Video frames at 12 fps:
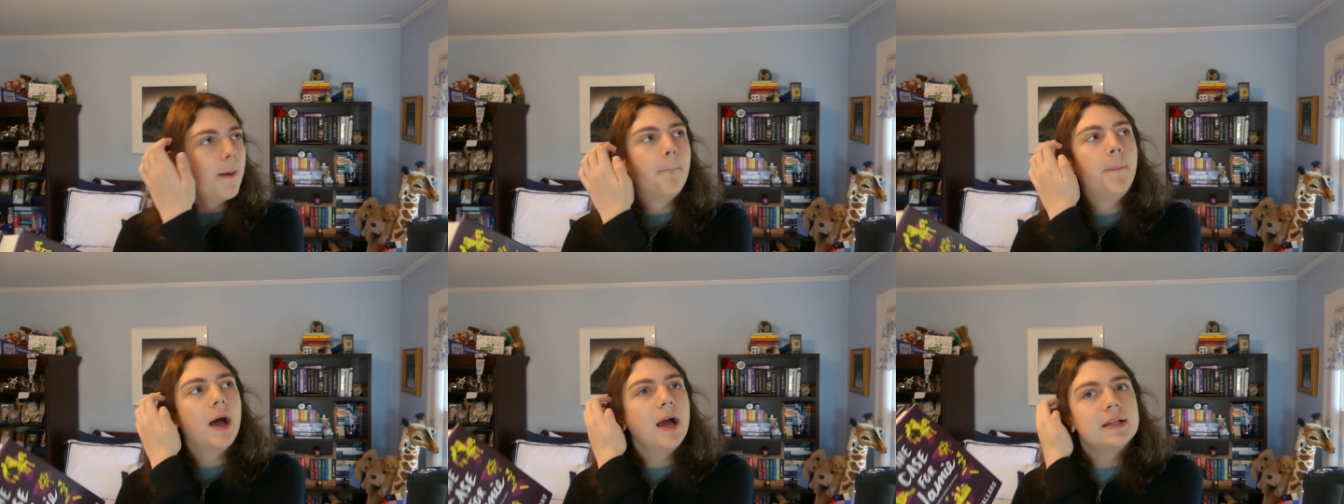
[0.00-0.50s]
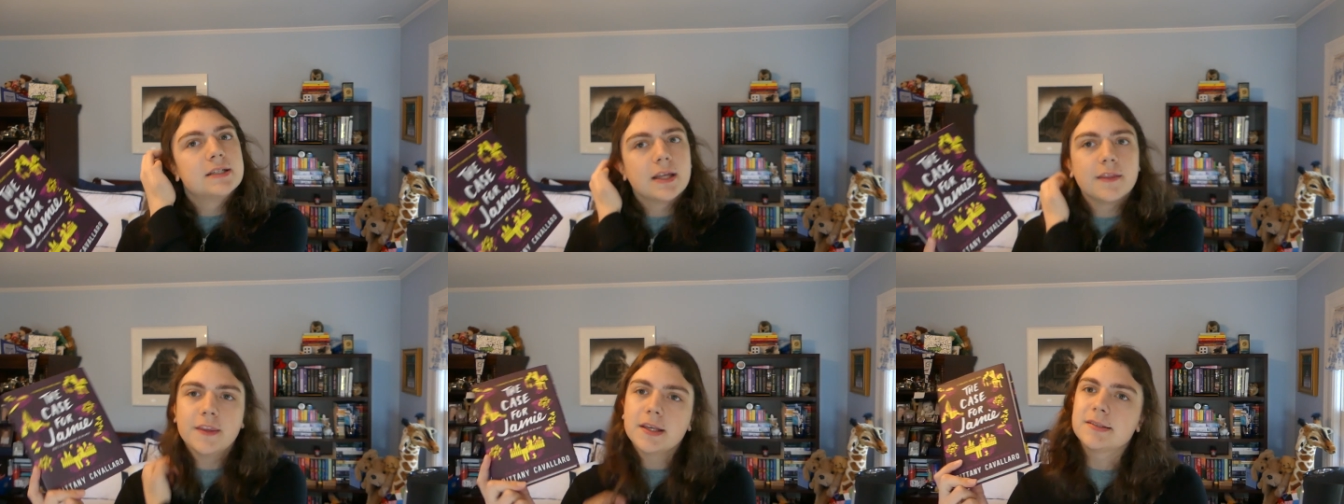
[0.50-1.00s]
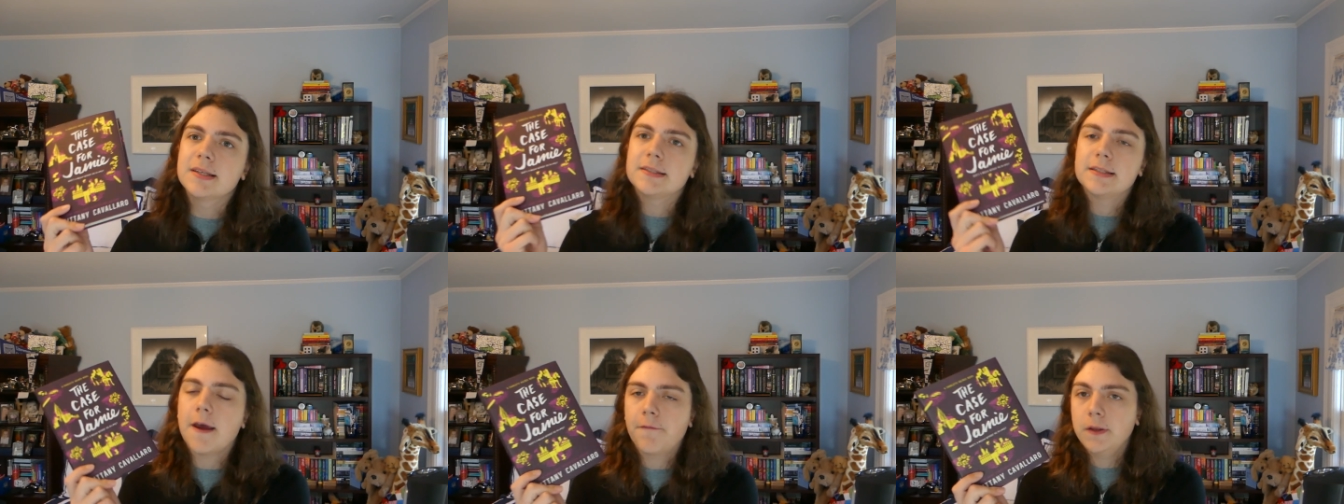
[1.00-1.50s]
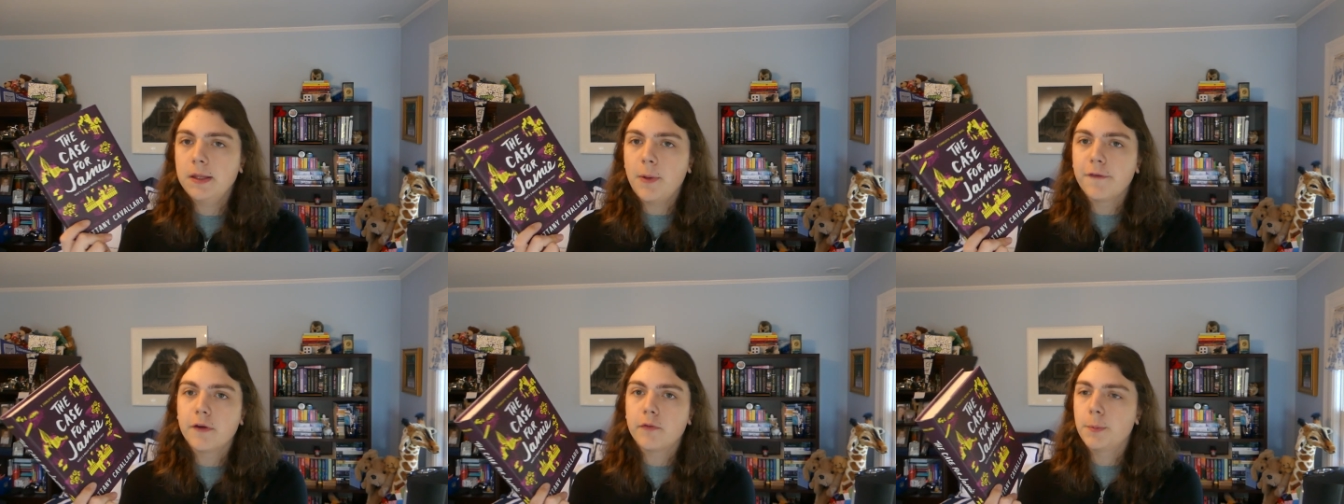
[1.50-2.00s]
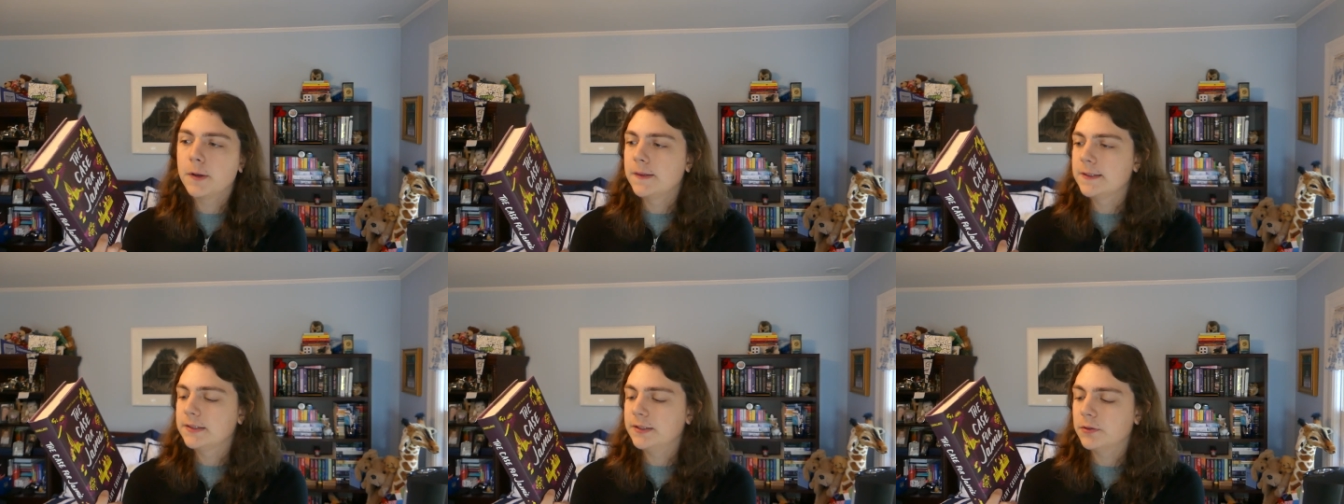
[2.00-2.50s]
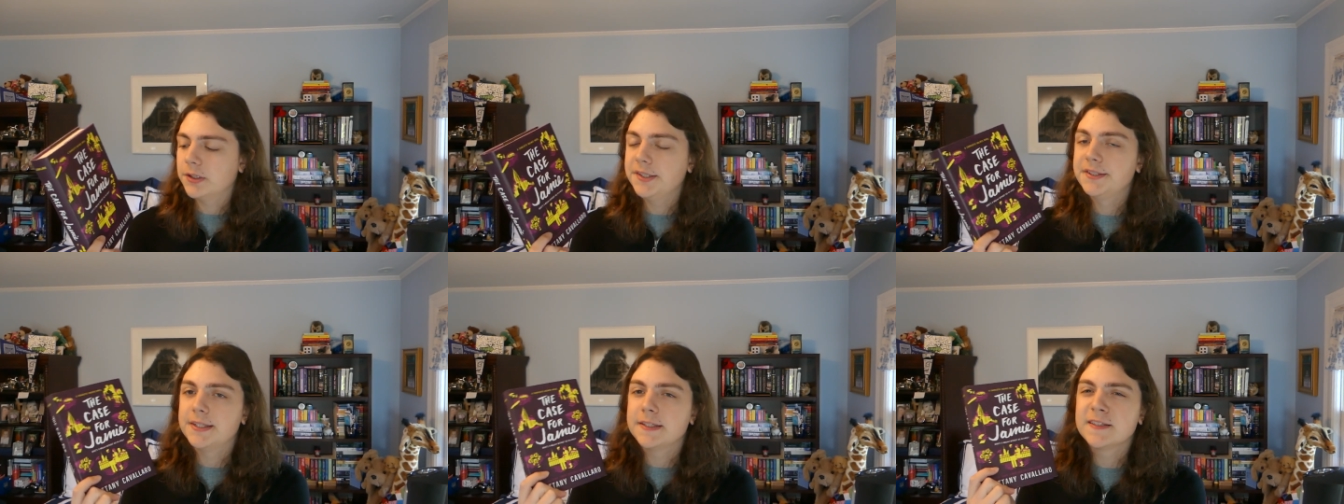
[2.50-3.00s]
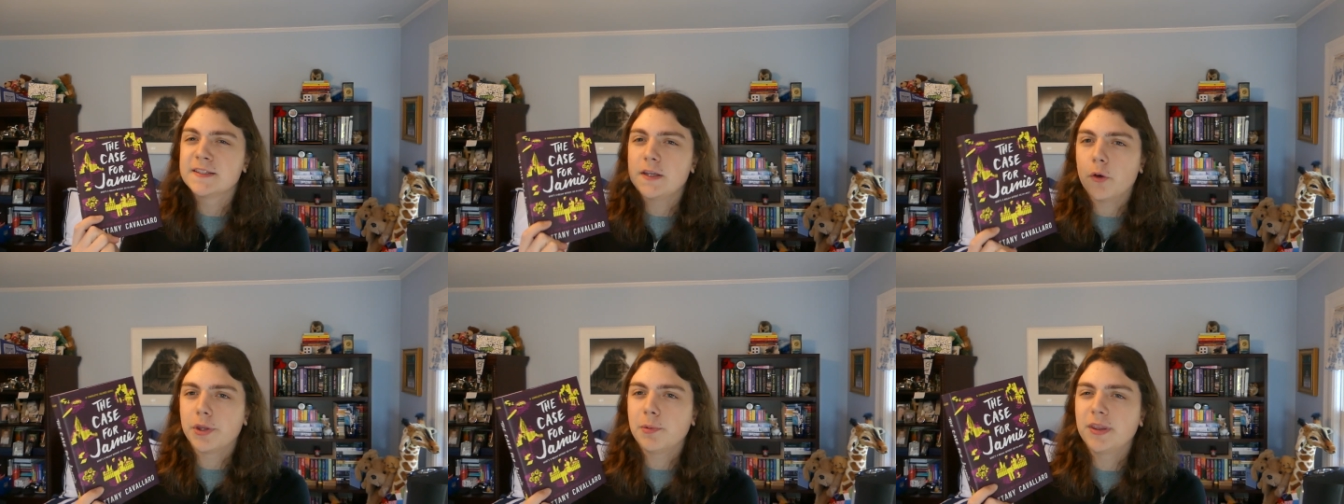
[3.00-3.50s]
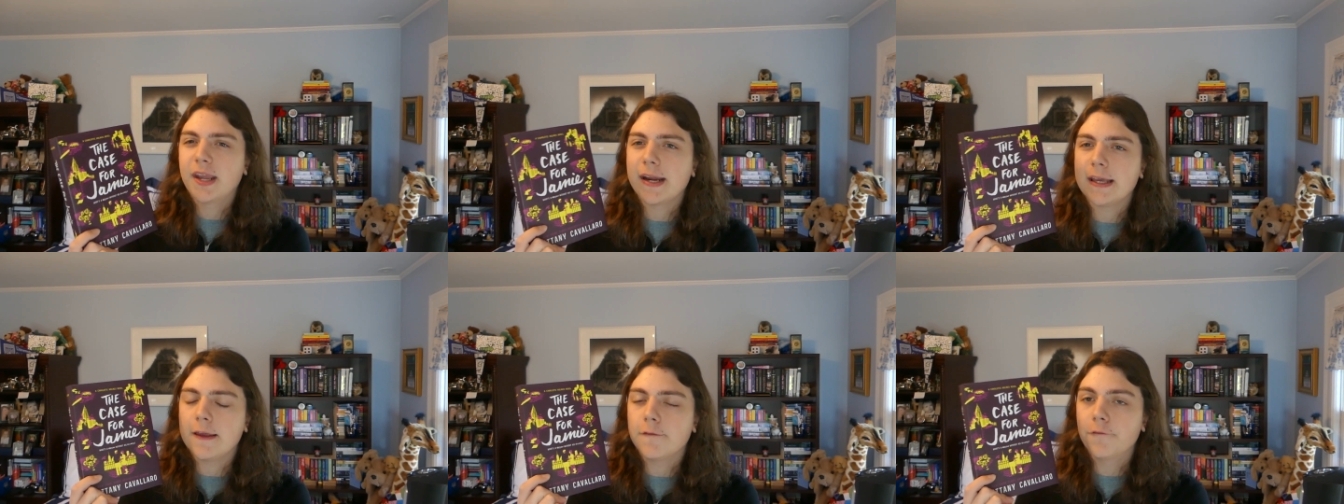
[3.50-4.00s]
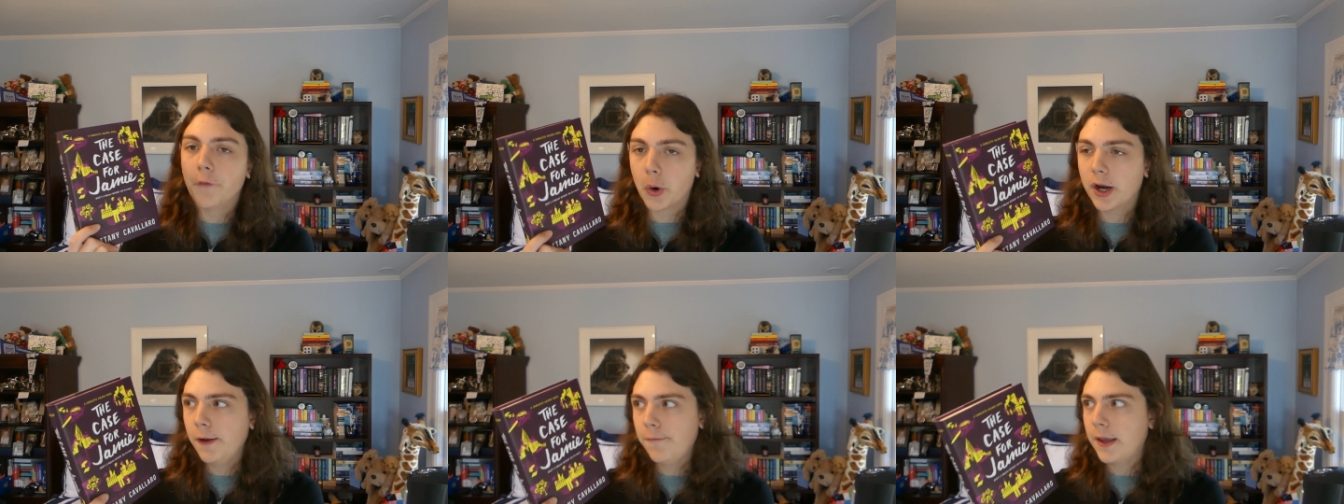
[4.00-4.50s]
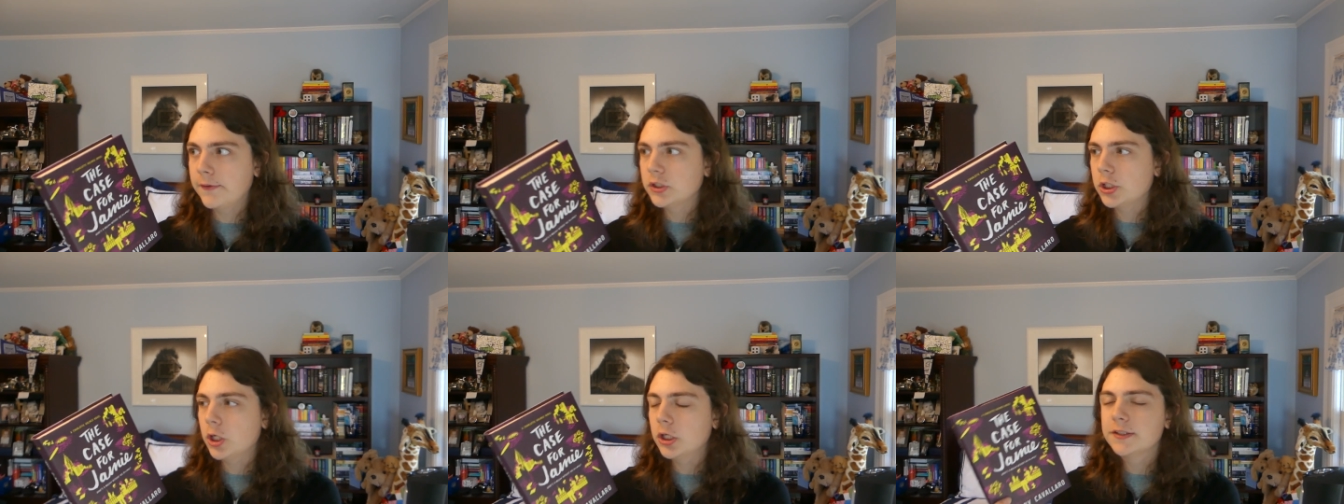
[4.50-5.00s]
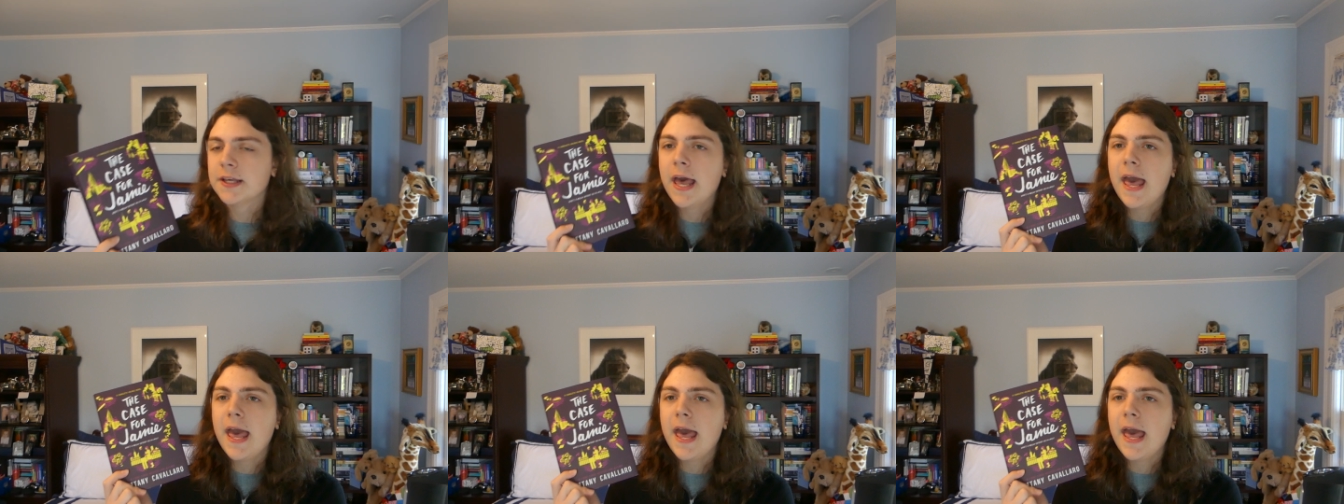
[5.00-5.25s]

But this is definitely my favorite book in the series. This is the only one that I gave four out of five stars.